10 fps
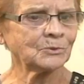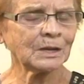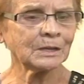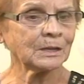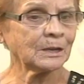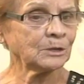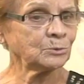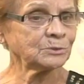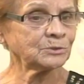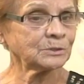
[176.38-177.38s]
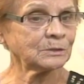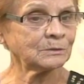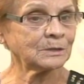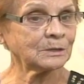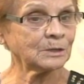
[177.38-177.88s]
she wasn't the same
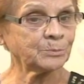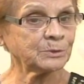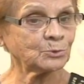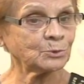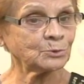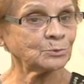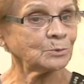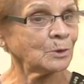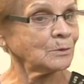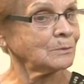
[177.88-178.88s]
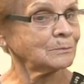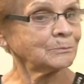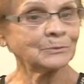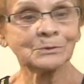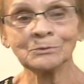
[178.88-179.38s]
Lucia with that stiff
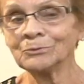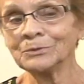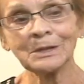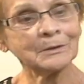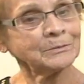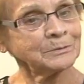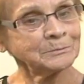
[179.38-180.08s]
neck she had